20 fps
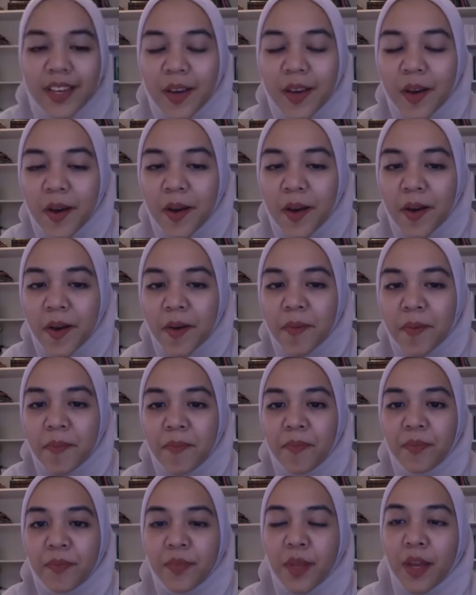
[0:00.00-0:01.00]

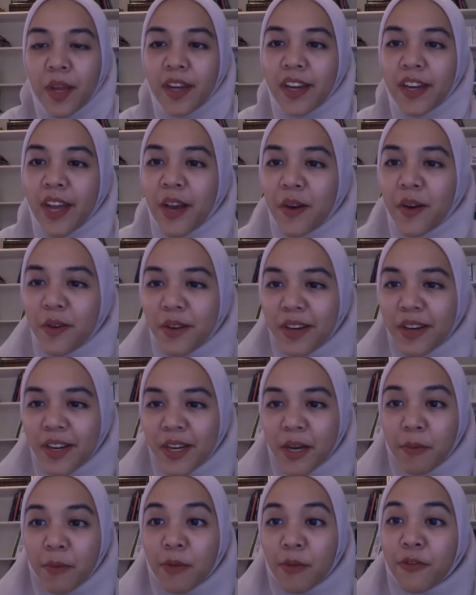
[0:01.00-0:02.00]
Um, now,
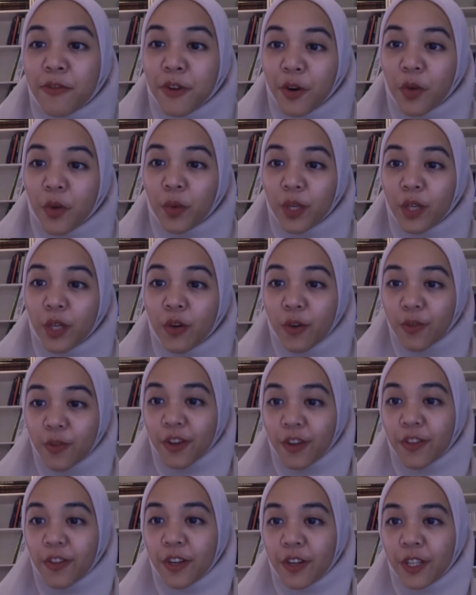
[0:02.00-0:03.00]
uh, before we go
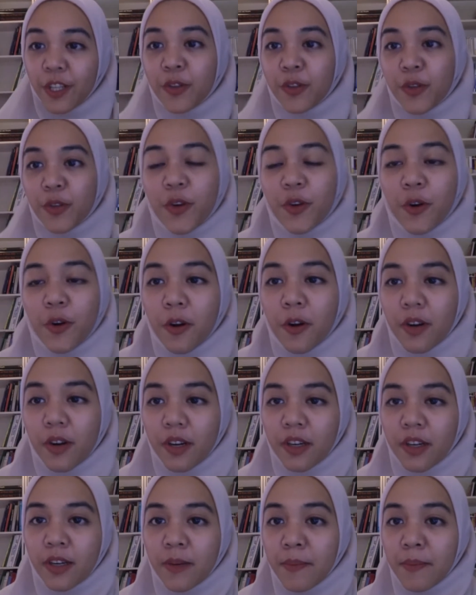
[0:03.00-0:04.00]
further into your
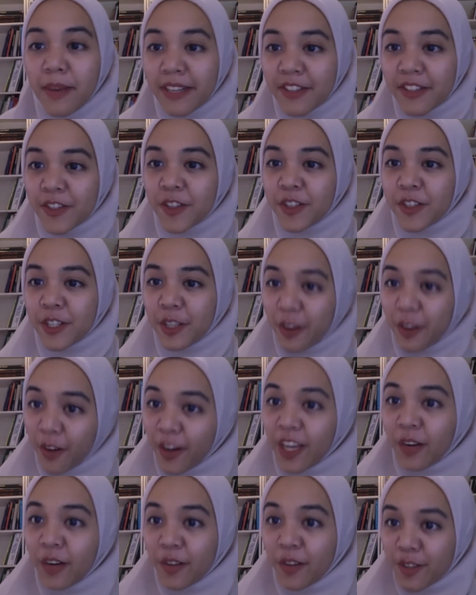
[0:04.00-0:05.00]
uh, master's in law
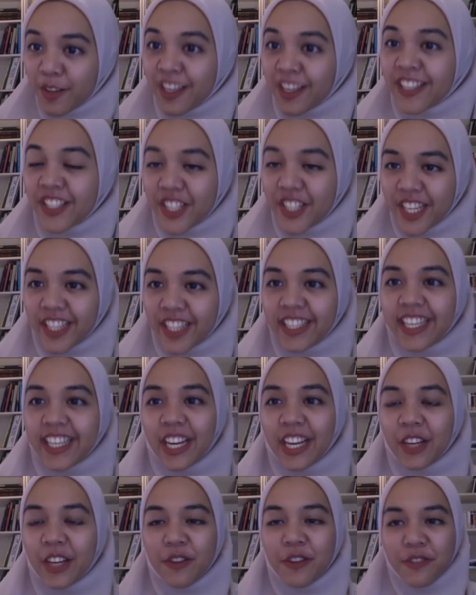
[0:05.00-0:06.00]
and also SJD yeah.
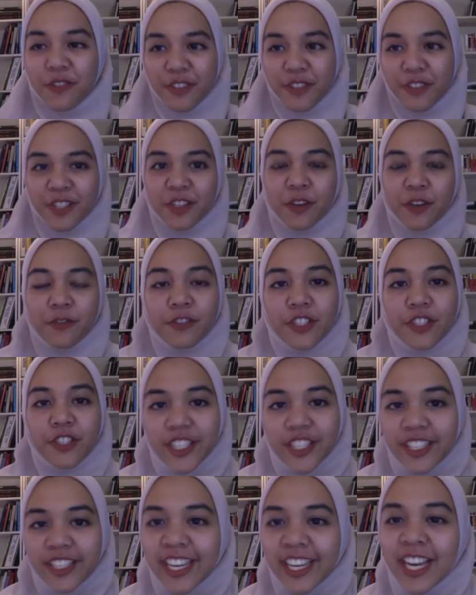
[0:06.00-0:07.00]
at University of
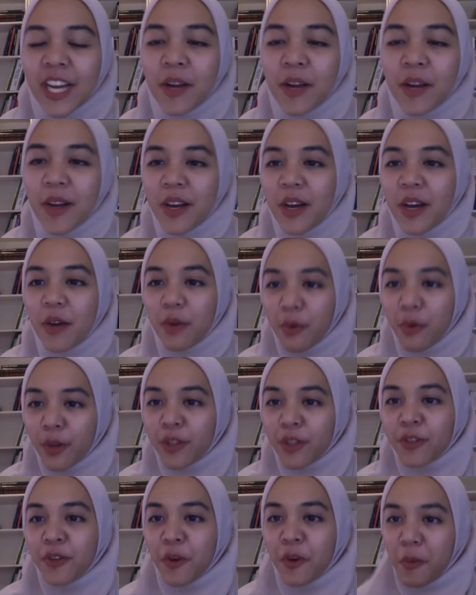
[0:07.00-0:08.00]
Virginia, yeah. we want
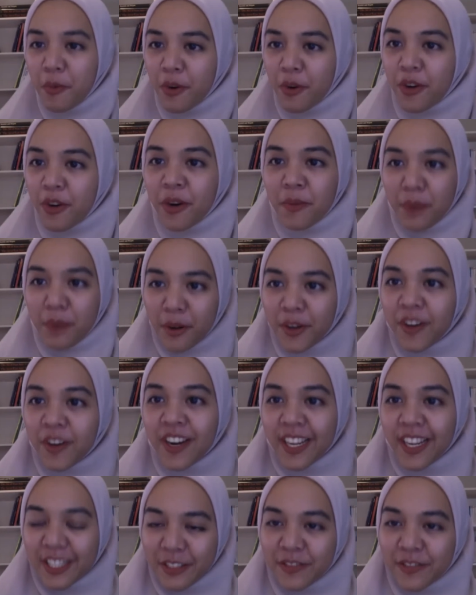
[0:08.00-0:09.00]
to know more about your
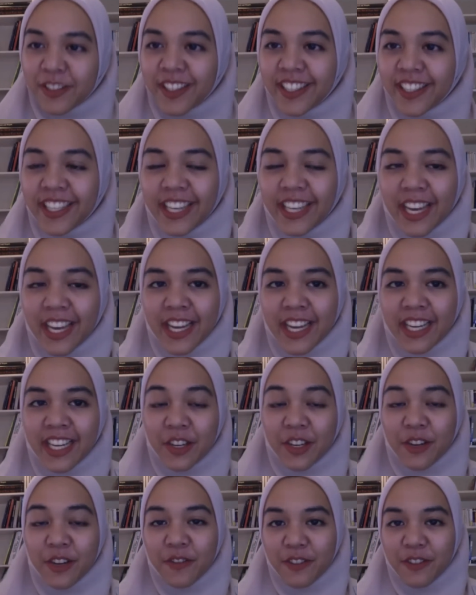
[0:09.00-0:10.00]
activity at mm
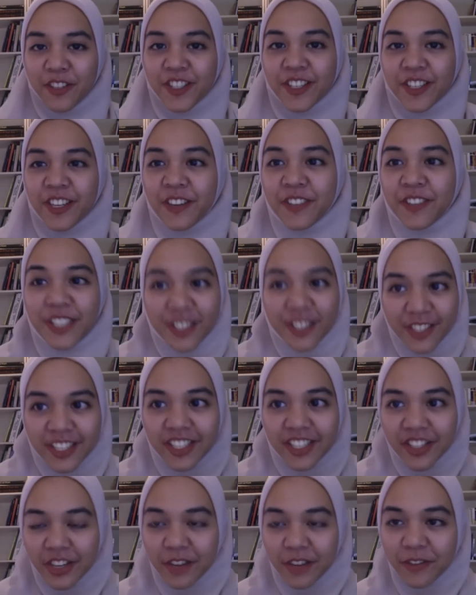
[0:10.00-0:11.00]
-hmm. University of
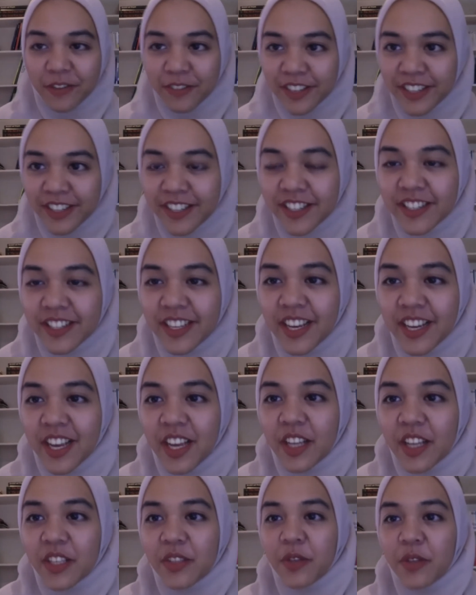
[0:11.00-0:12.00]
Indonesia first.
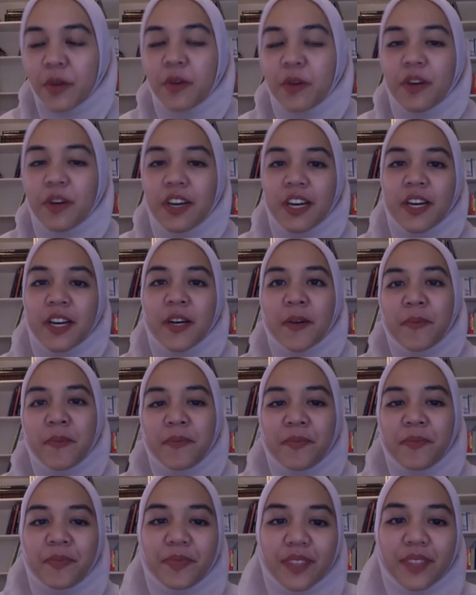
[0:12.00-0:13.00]
Yeah. So,
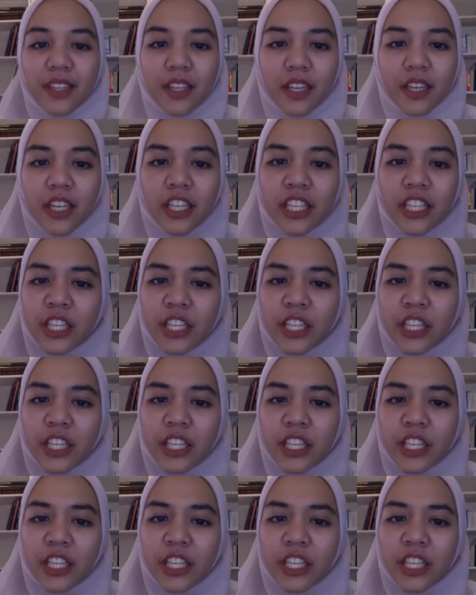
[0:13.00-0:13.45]
um, did